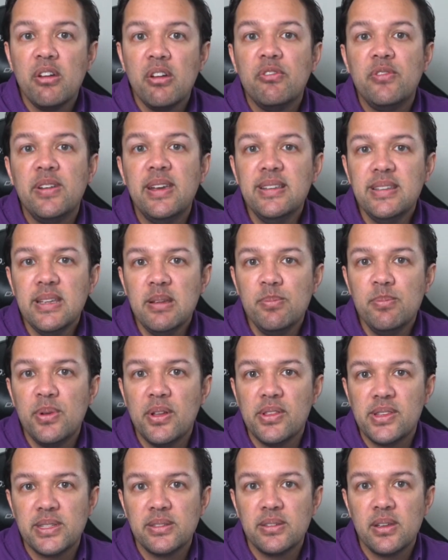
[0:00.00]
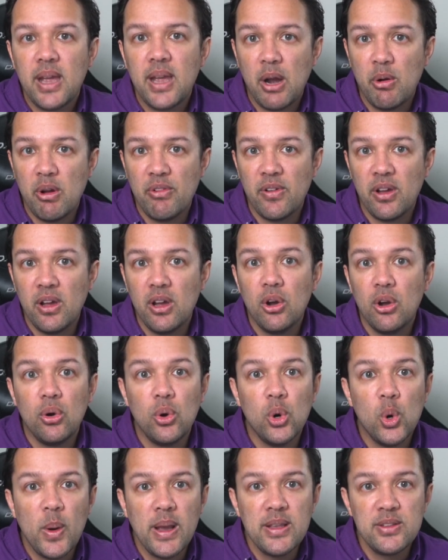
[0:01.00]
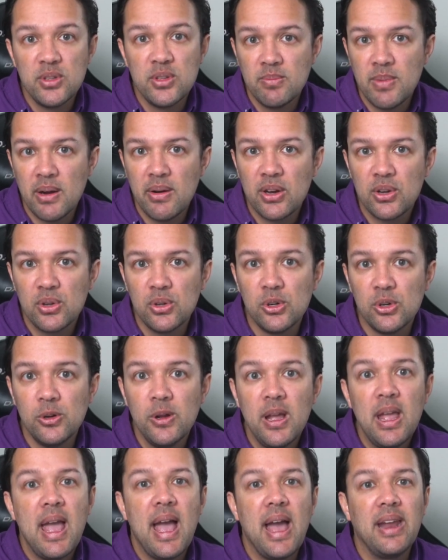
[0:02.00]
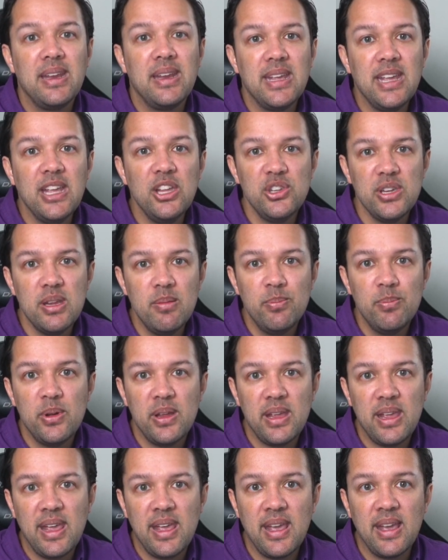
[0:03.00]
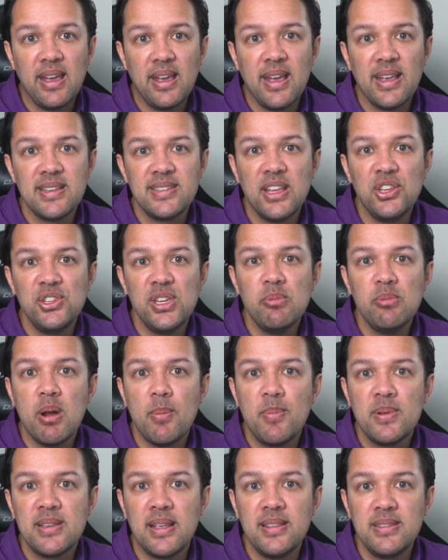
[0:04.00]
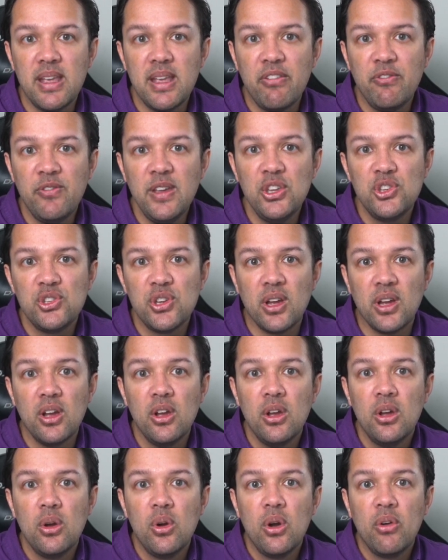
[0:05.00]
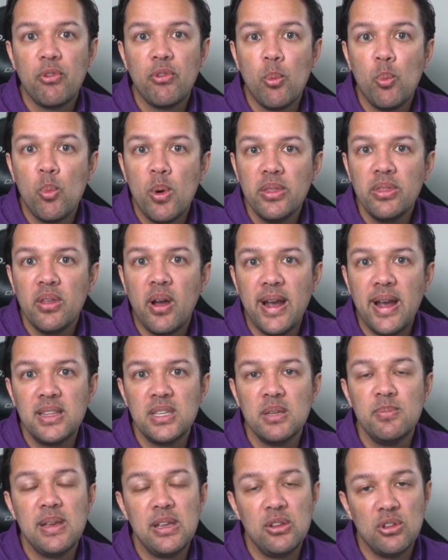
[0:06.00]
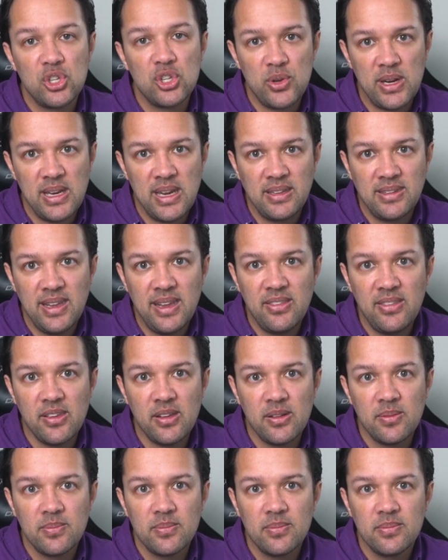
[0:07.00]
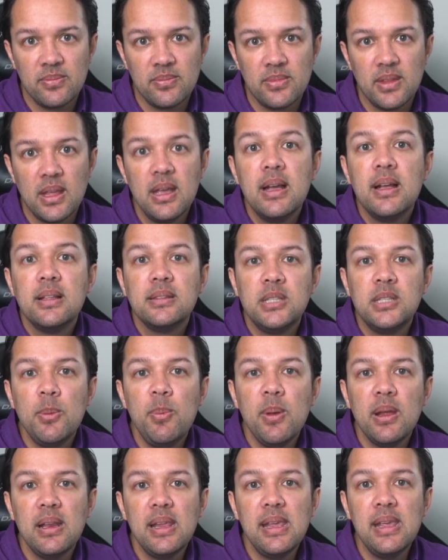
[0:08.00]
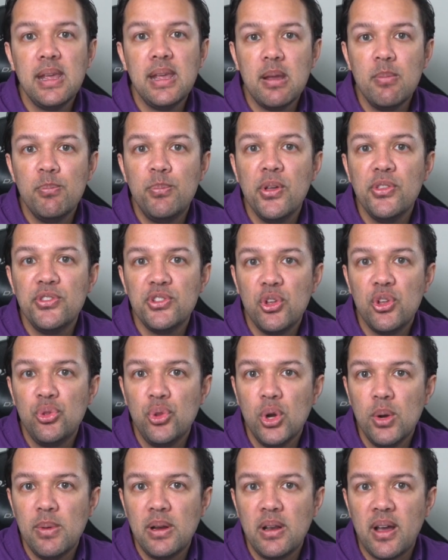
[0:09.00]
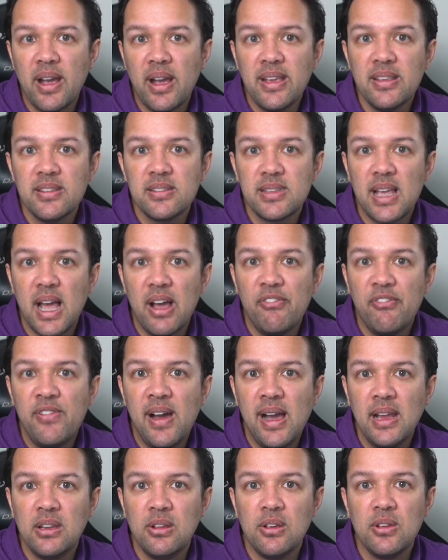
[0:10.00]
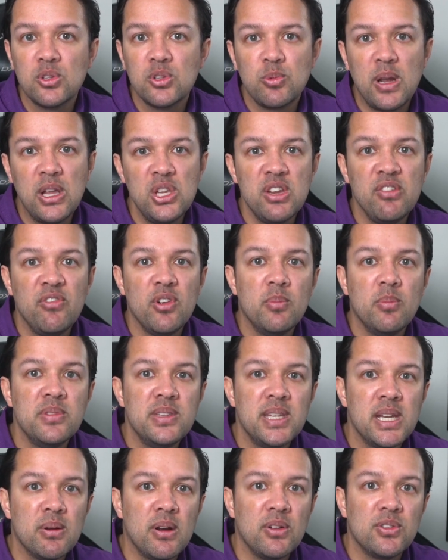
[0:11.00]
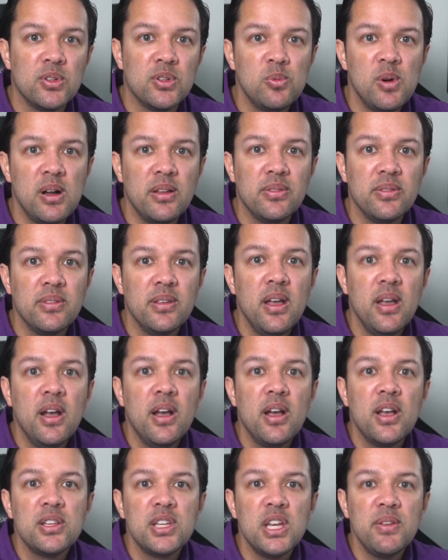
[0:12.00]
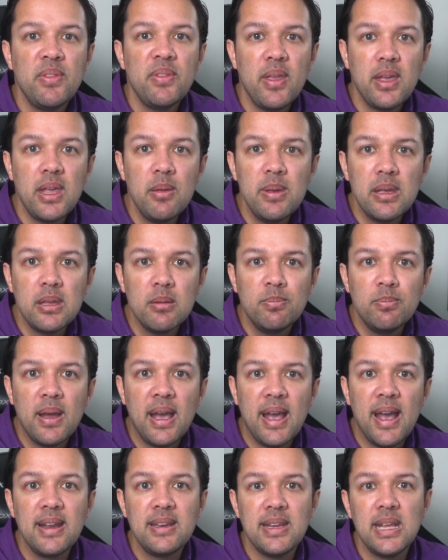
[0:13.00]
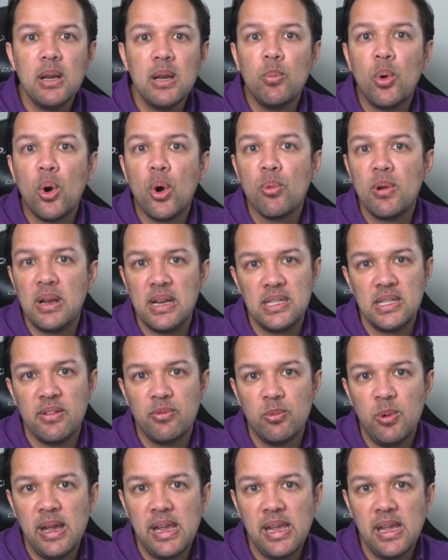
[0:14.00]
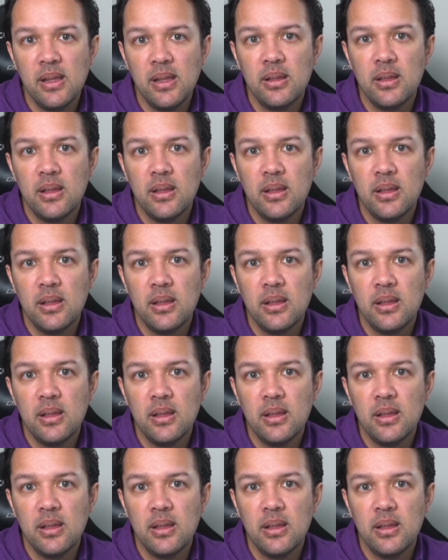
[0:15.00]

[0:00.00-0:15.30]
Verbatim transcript: These inputs, however, are always numerical, and each input here essentially represents a feature from one item in your training data. Typically, inputs are normalized to have values ranging from 0 to 1 so that they can be compared in a more relative way.